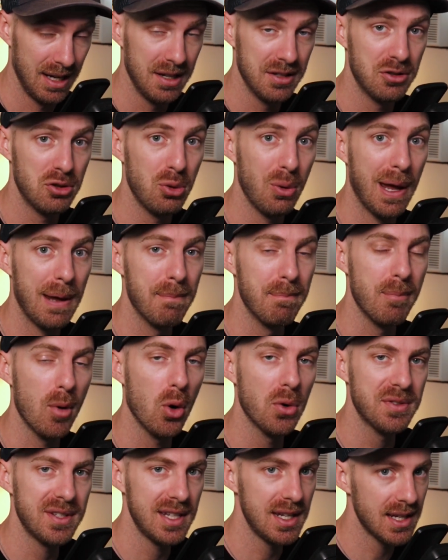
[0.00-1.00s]
to a
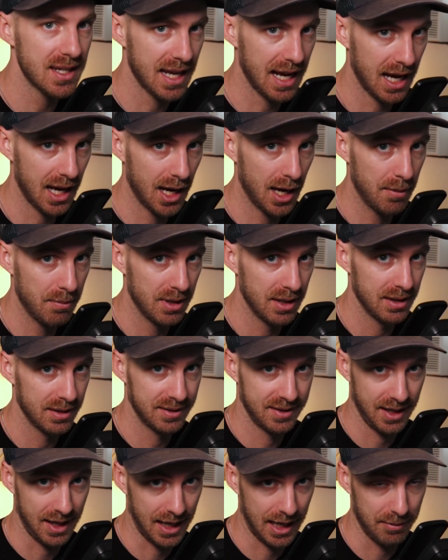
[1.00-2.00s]
multi-cam
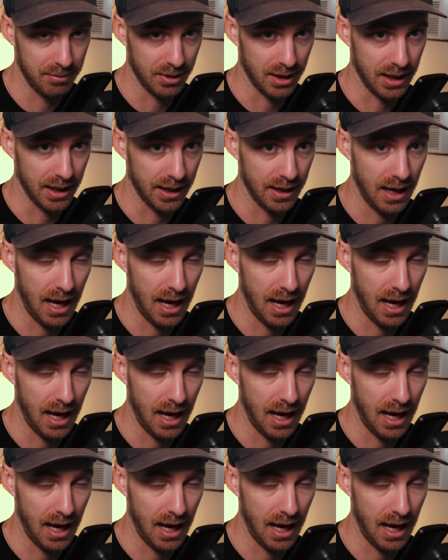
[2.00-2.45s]
timeline